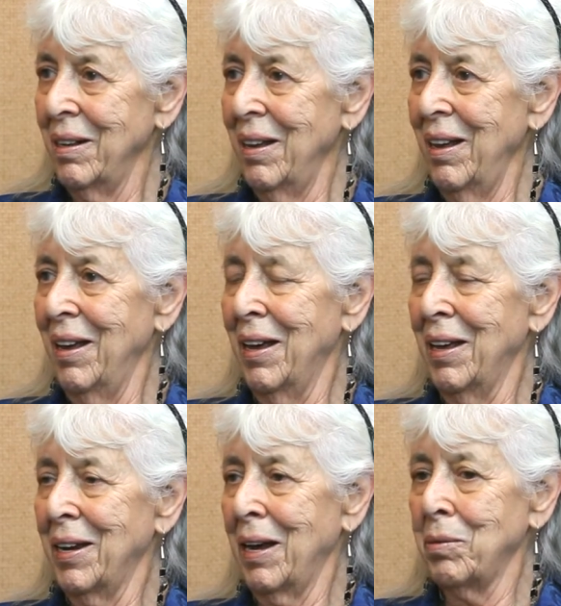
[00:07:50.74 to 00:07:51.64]

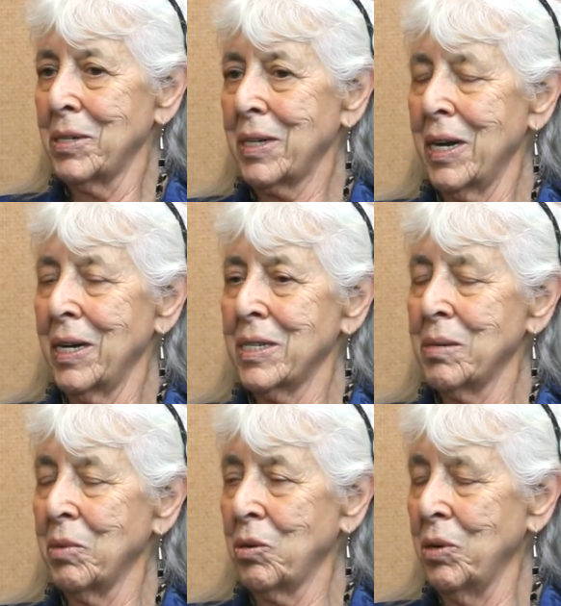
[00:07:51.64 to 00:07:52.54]
And I was getting
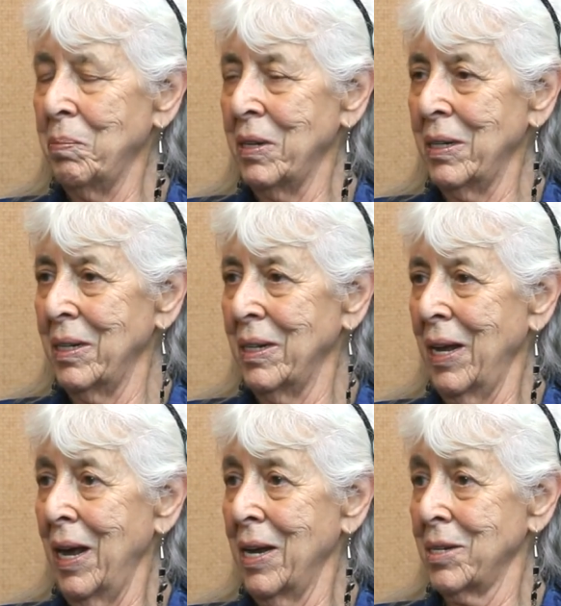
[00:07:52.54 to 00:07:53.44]
some equipment, and
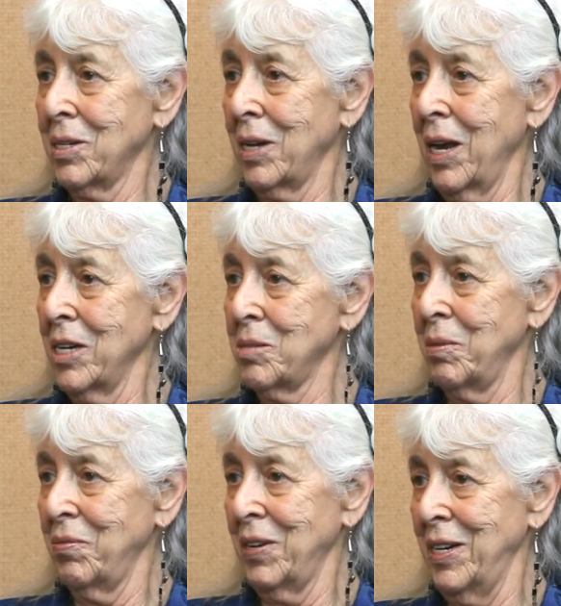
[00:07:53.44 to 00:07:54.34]
they asked me
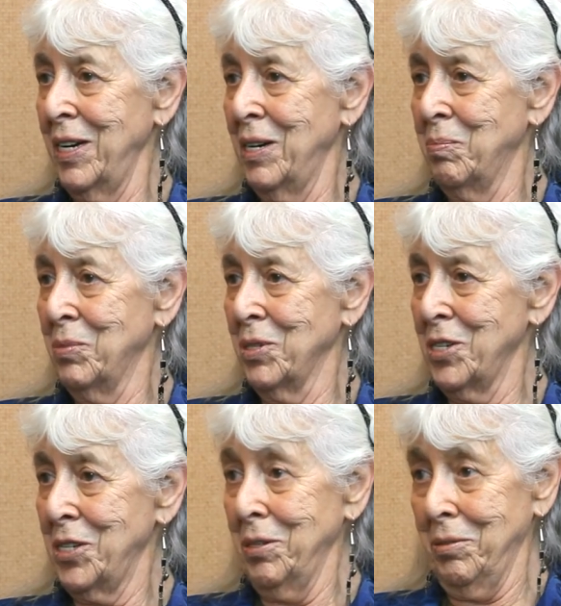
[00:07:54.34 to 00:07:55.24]
if I needed more
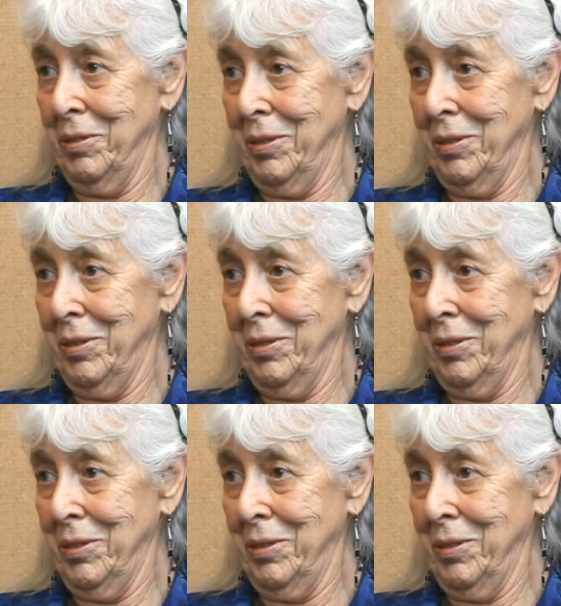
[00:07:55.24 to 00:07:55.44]
stone.